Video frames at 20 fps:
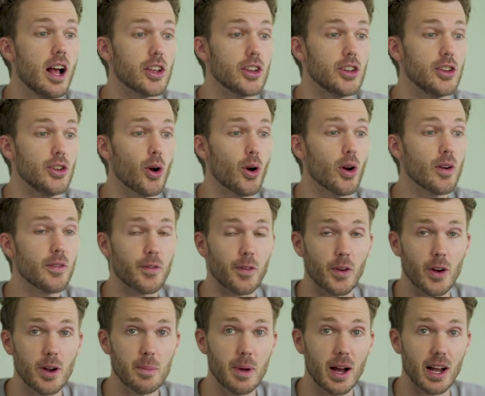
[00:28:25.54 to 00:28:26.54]
Your
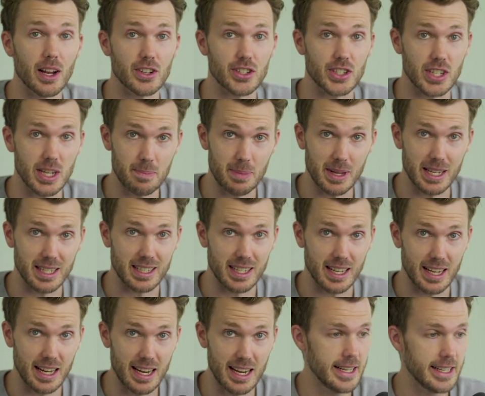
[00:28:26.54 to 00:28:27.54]
Firm on
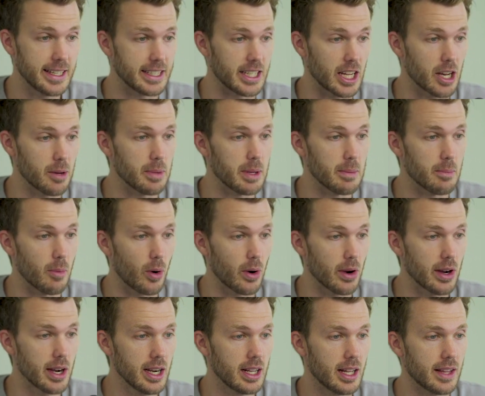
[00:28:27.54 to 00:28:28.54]
GPT? Tell me
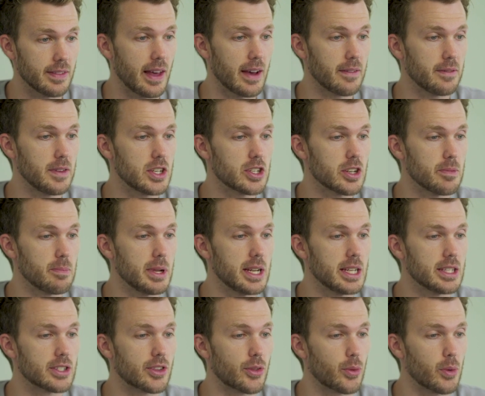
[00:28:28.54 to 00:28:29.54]
more. That vision
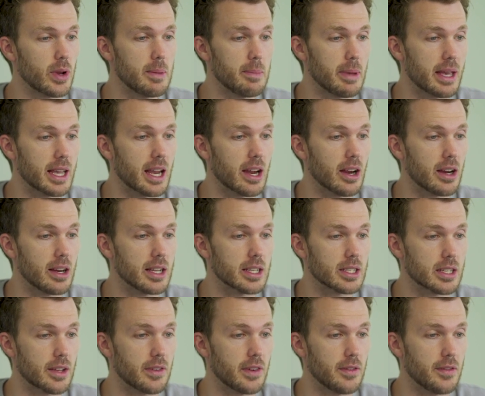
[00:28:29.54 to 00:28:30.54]
means three big areas
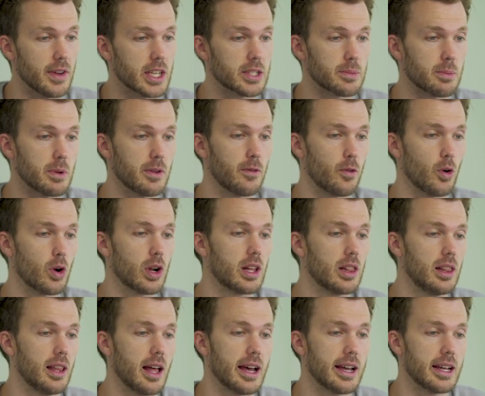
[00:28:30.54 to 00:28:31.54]
of investment for
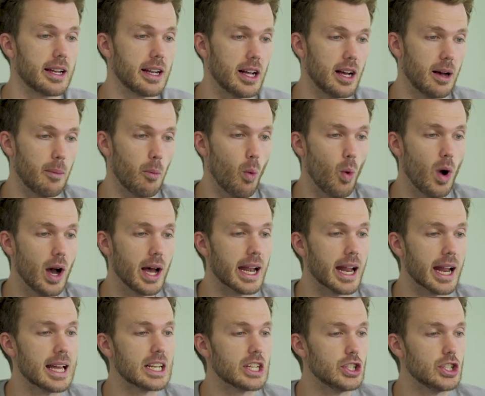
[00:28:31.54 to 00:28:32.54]
Client Hub. One,
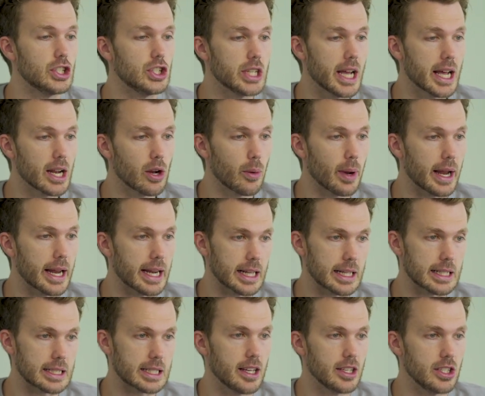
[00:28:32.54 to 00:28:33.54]
generate
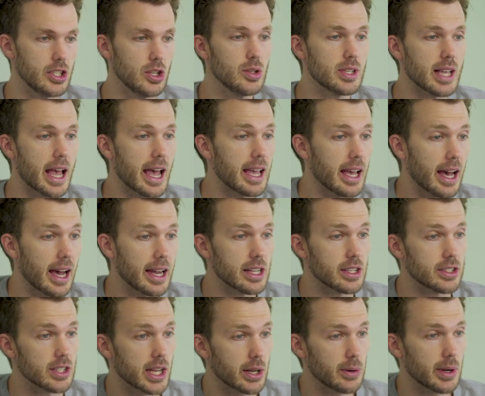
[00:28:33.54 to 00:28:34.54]
it. Use AI to
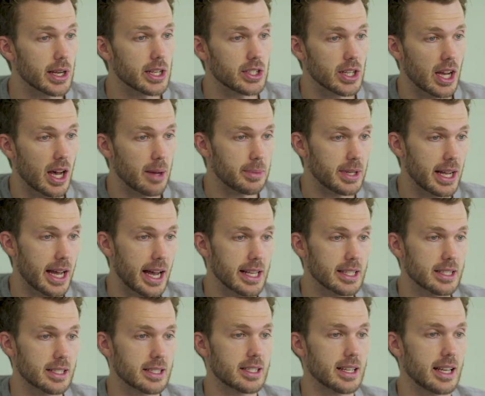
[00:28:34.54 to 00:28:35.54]
generate job
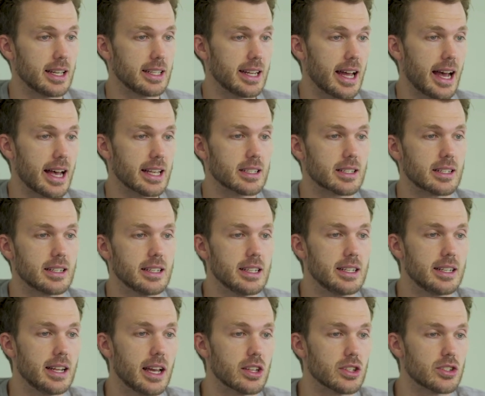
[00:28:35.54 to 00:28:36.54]
tasks and task
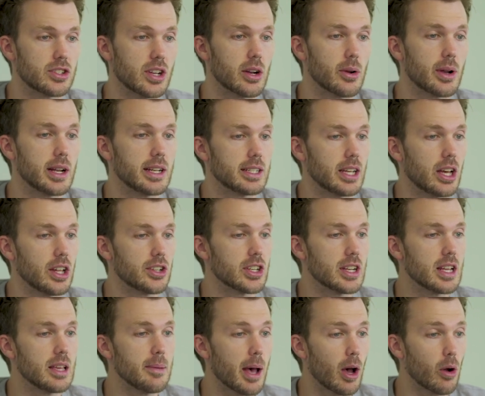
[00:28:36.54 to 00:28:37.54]
details, generate intelligent
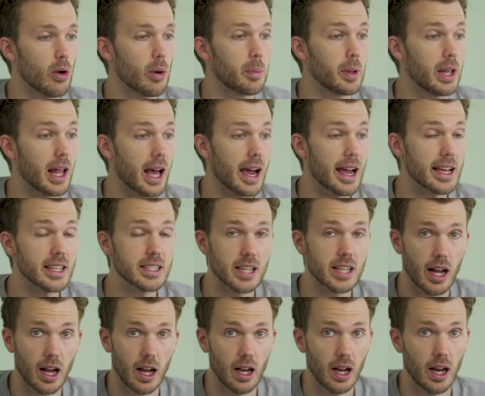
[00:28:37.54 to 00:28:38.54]
email replies,
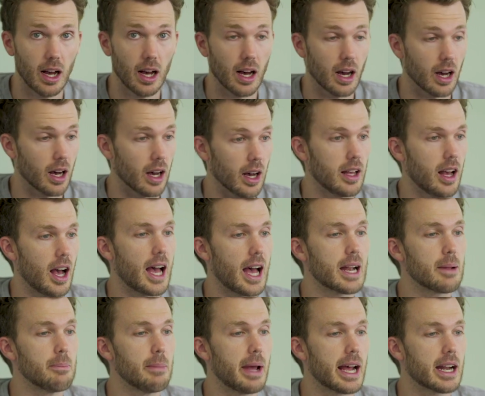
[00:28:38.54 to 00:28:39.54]

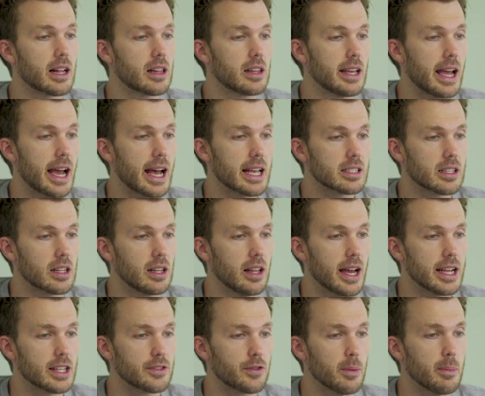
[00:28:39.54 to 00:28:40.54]
automatically ask
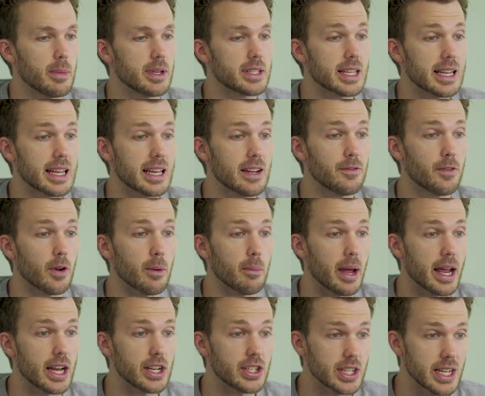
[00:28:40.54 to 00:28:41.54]
clients for missing
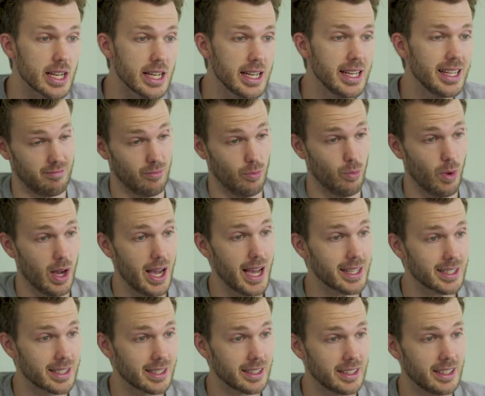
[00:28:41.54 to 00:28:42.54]
information.
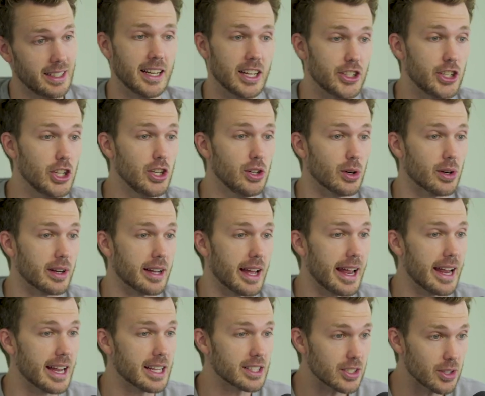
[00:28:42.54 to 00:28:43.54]
What? Two,
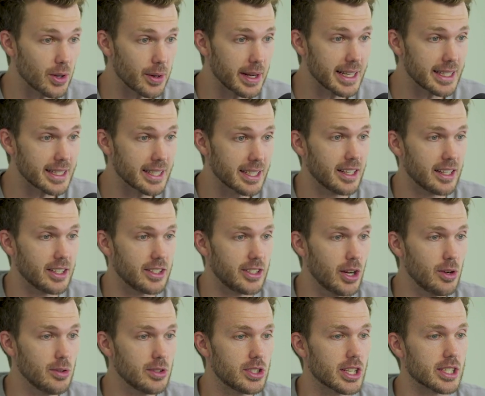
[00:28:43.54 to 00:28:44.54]
answer it.
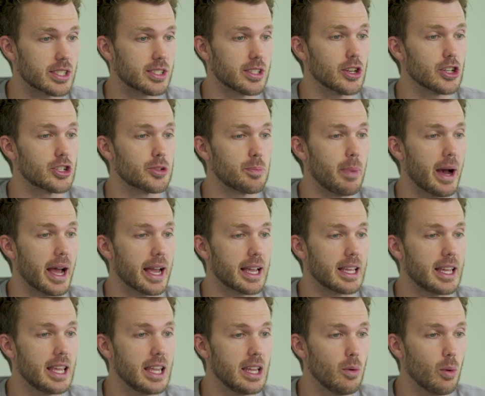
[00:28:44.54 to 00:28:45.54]
Don't just search by
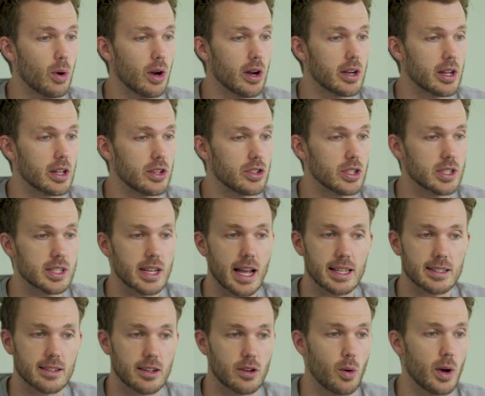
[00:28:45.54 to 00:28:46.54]
keyword, just ask
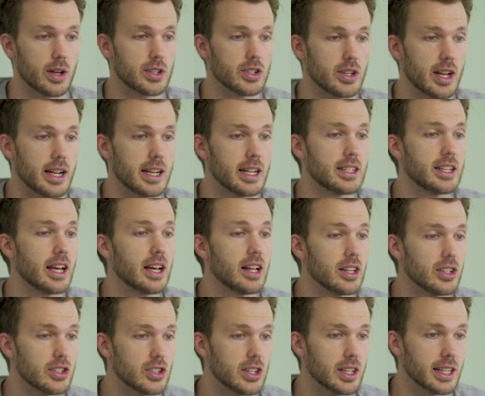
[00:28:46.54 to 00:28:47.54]
a question and
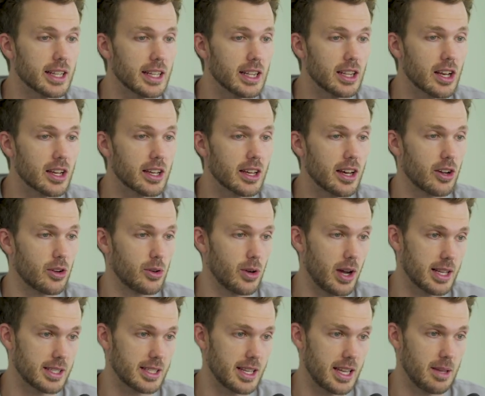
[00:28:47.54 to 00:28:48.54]
intelligently look
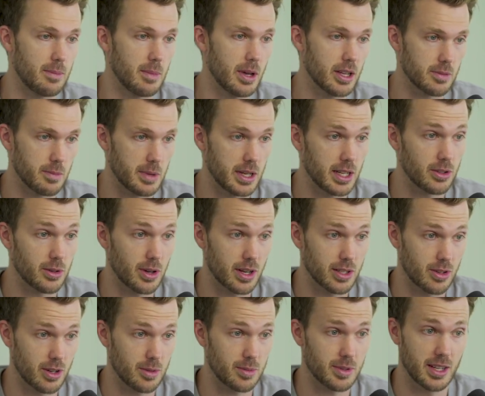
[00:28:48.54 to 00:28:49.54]
across emails, meeting
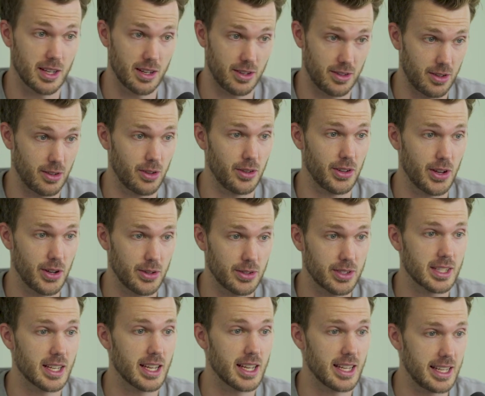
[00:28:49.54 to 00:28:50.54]
transcripts, internal notes.
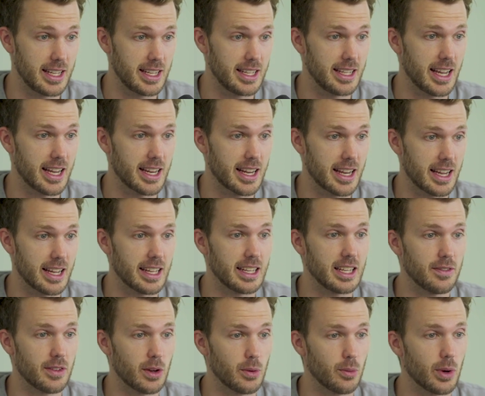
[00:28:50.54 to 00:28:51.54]
Yeah, yeah, yeah,
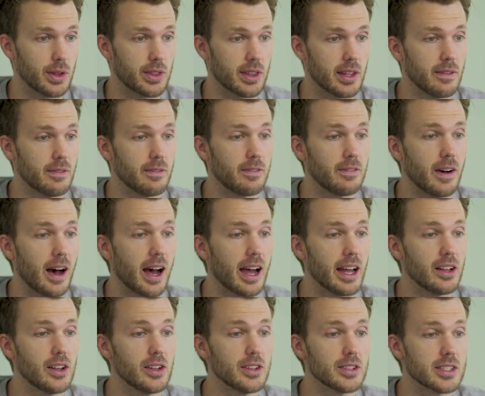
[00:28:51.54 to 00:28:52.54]
even within
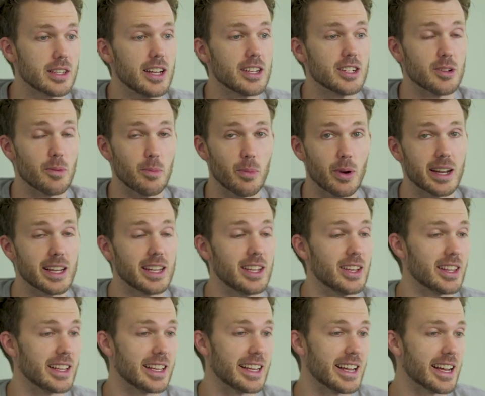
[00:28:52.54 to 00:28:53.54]
files to bring you
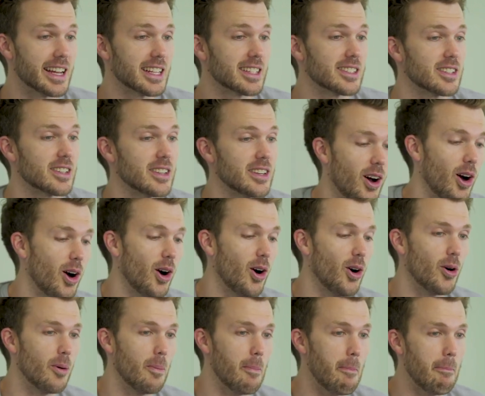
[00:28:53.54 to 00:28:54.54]
the answer. Oh,
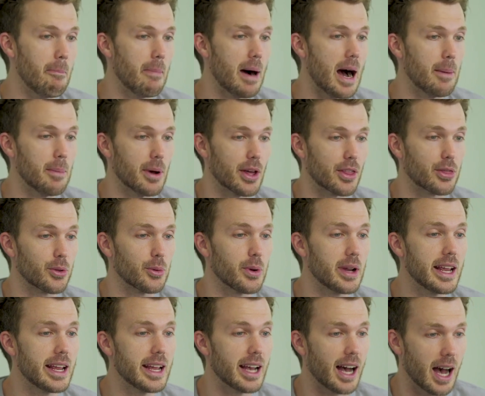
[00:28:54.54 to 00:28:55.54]
mama.
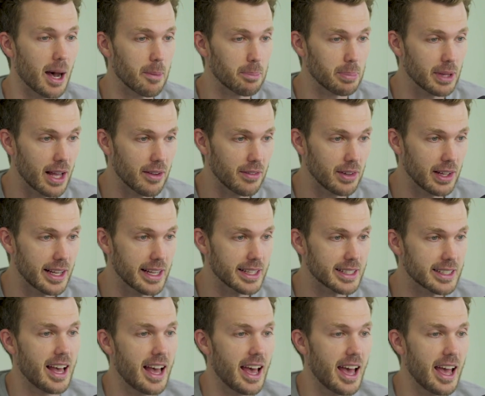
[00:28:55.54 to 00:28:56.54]
Three, uplevel it.
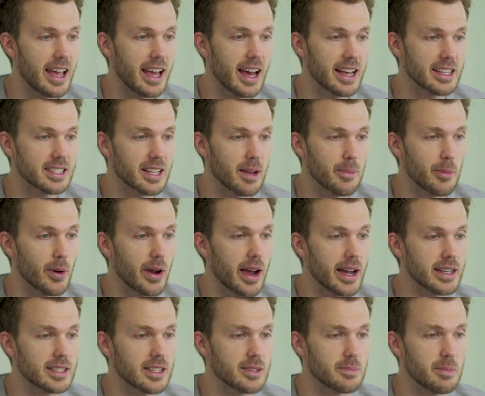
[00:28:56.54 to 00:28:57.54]
AI
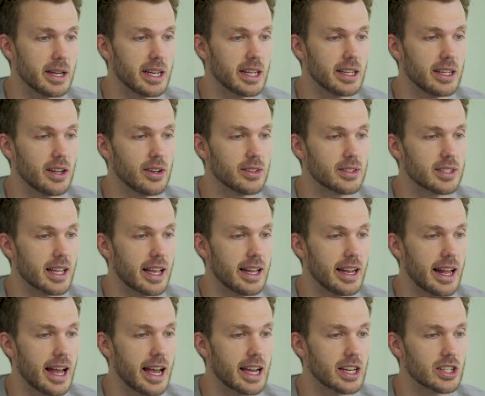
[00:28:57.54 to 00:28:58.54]
summarizes meeting notes and
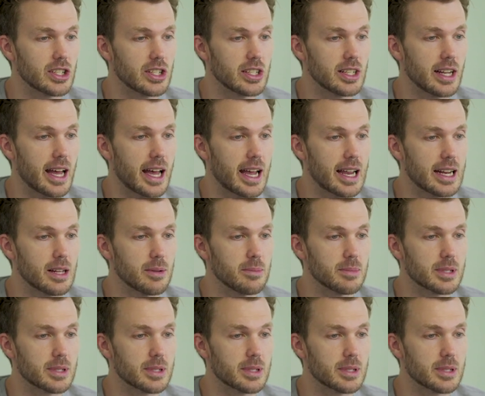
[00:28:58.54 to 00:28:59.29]
action items.